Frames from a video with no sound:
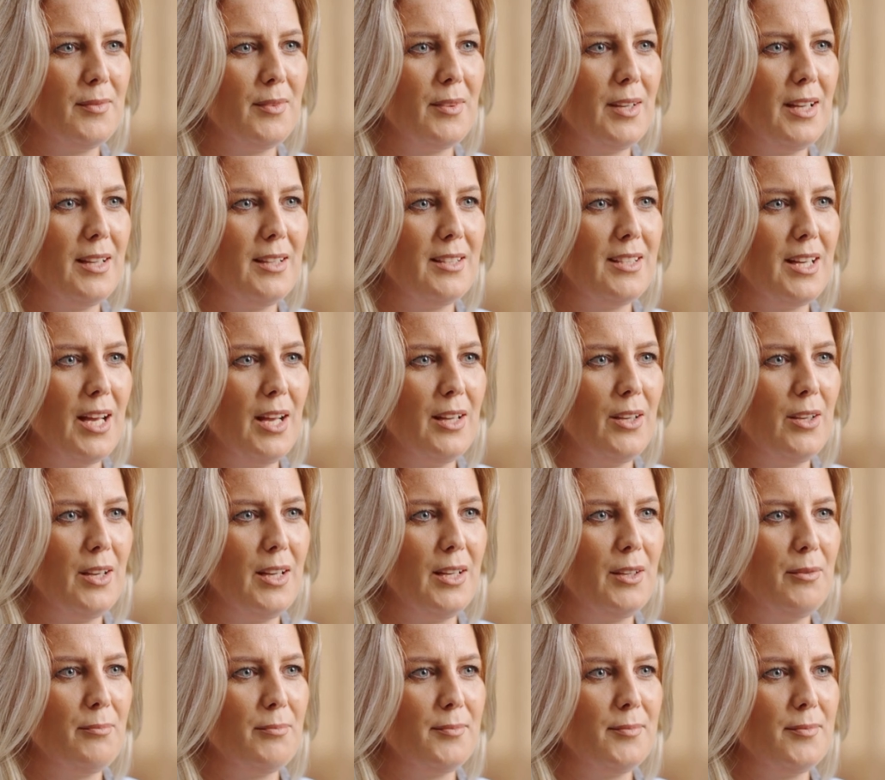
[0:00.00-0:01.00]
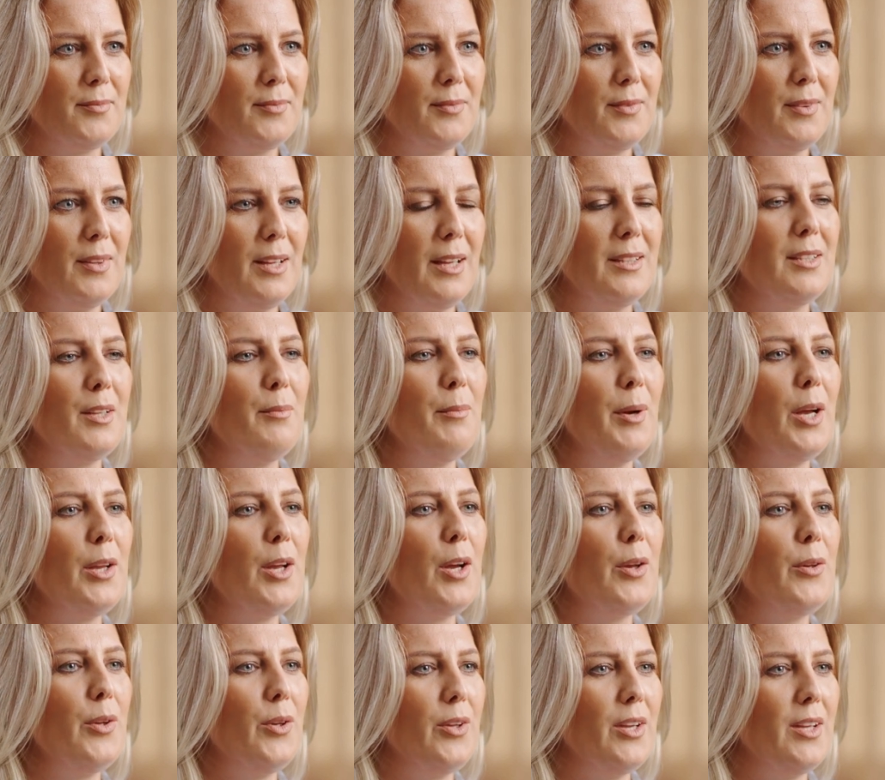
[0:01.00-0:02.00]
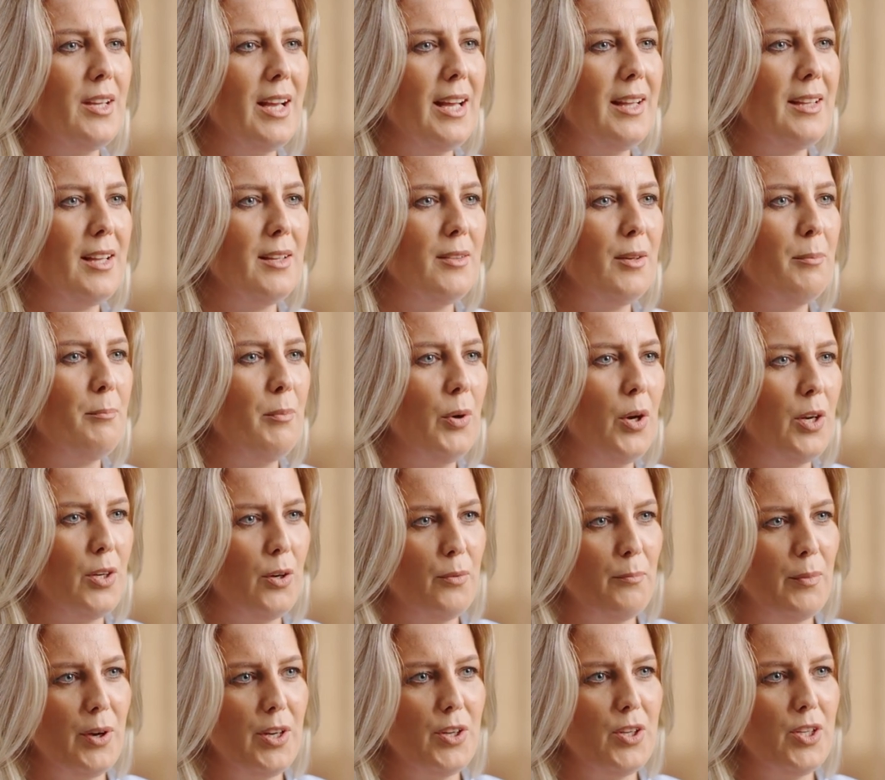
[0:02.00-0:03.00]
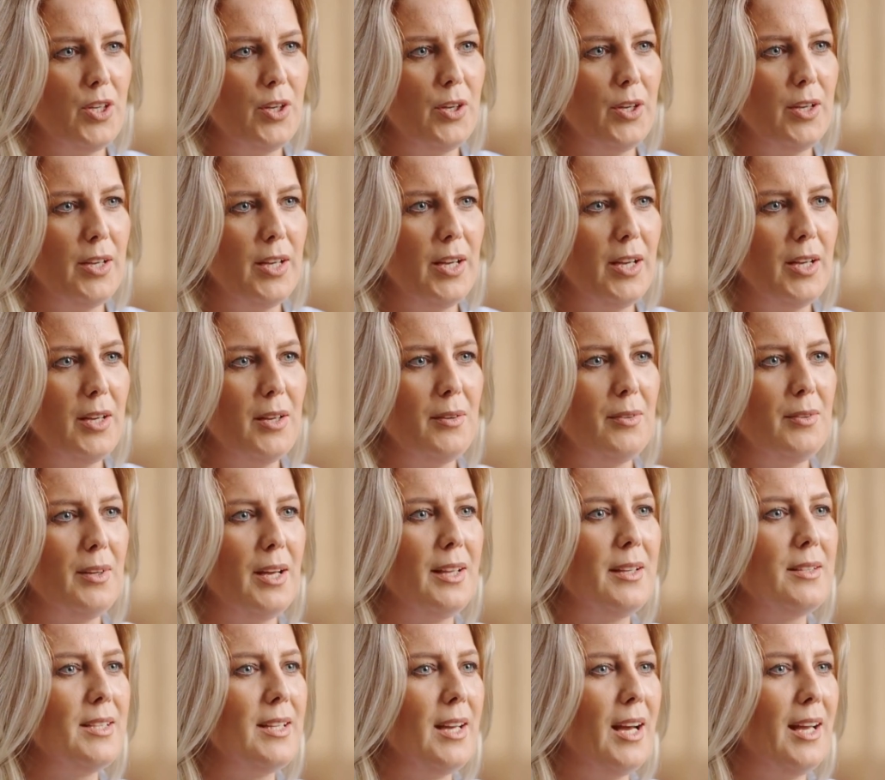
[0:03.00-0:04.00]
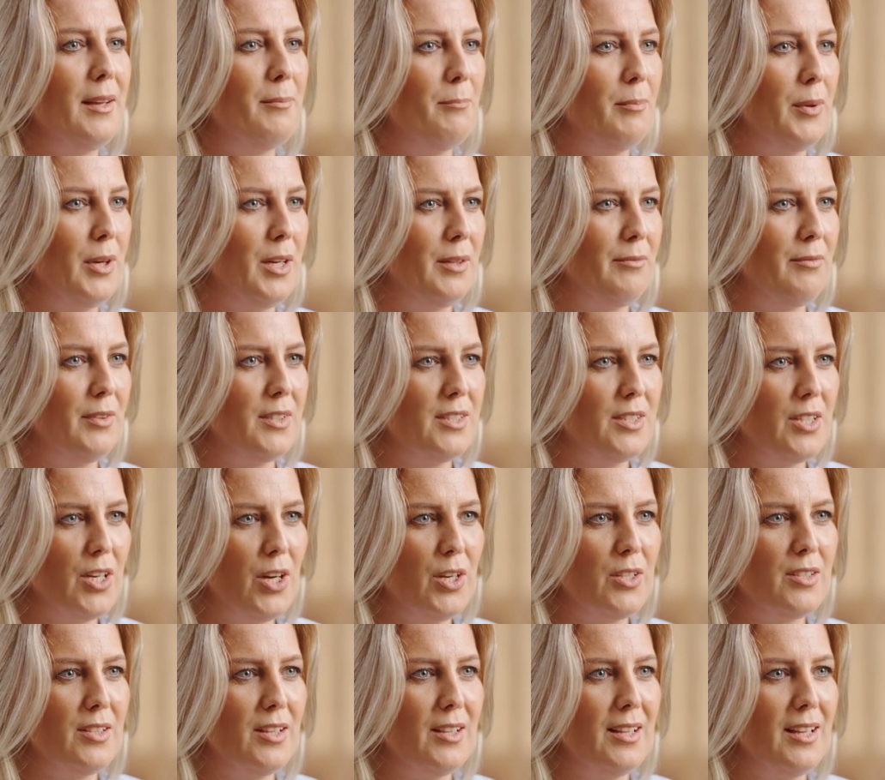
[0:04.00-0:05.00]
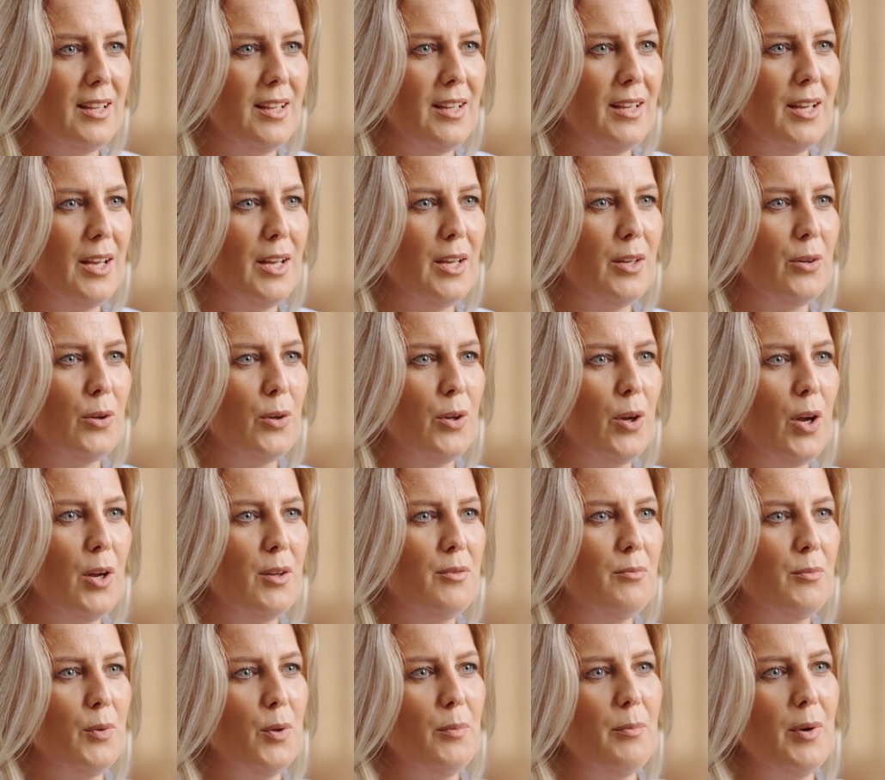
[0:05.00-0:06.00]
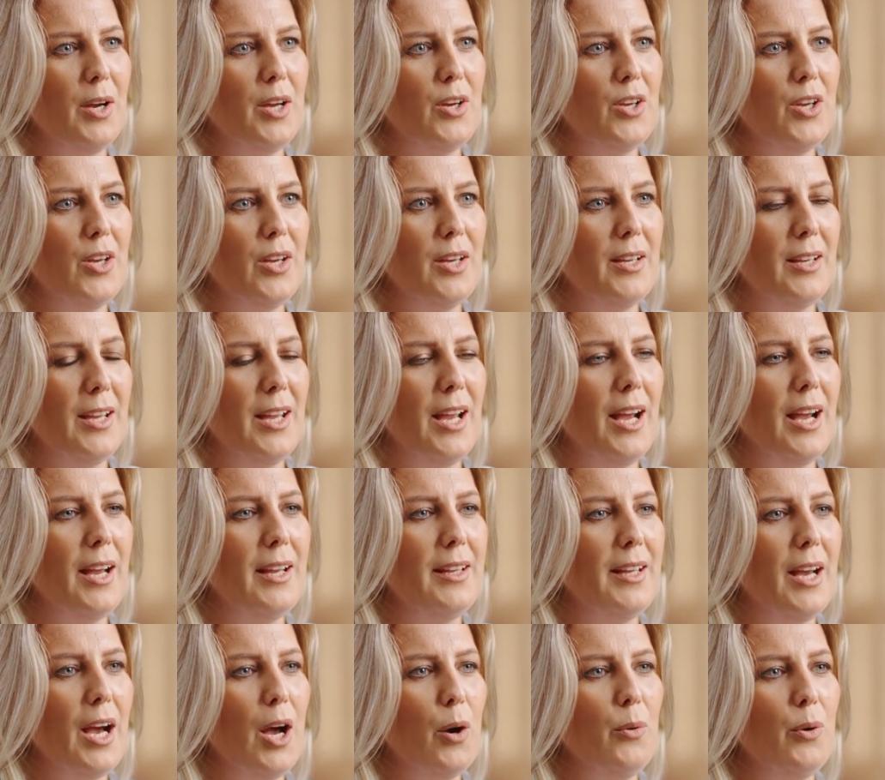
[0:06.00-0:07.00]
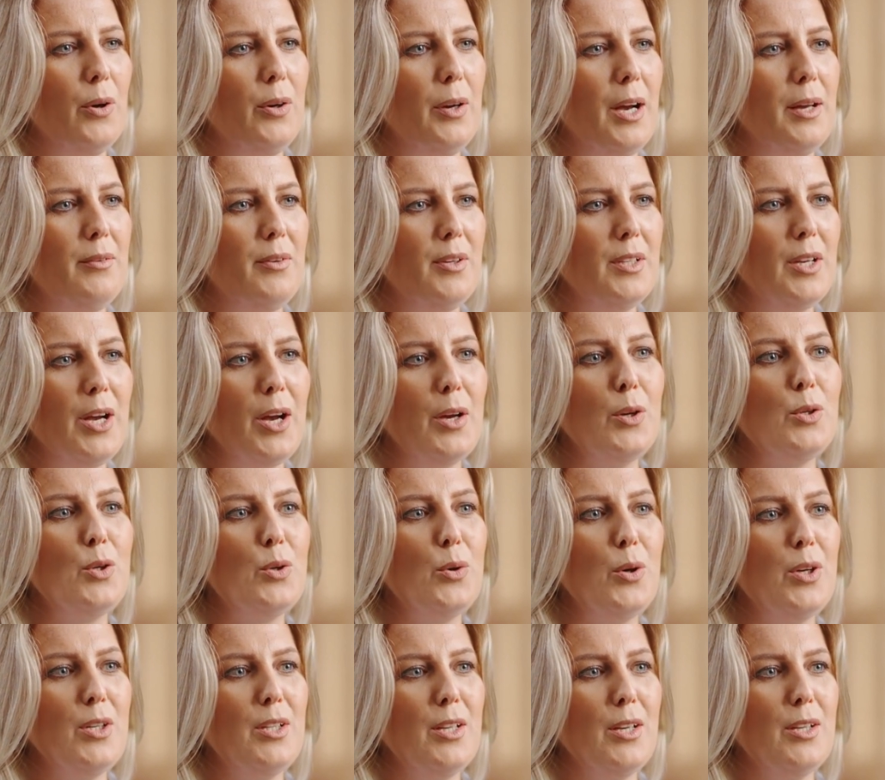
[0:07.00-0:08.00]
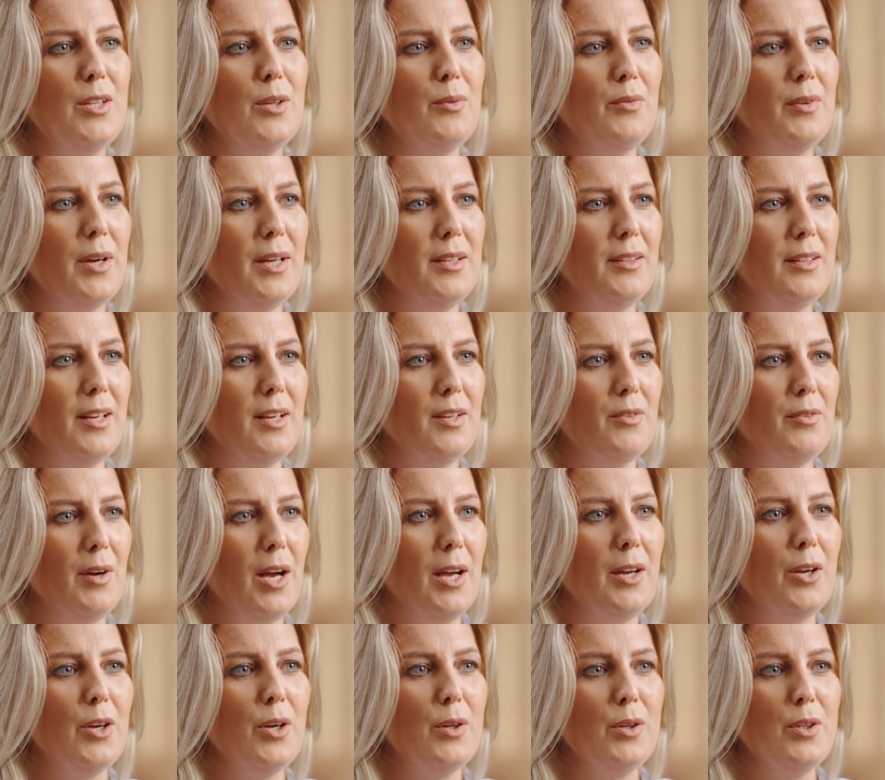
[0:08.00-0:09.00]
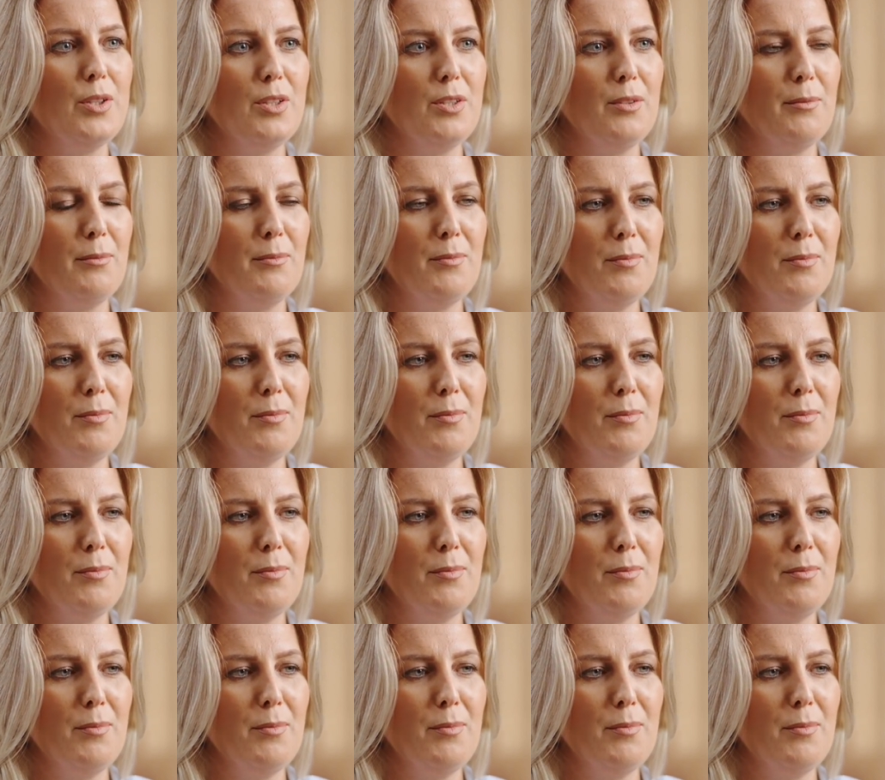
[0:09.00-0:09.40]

Exactly. It's about understanding the broader picture, things like blood viscosity, clot formation, and how our lifestyle choices affect these factors.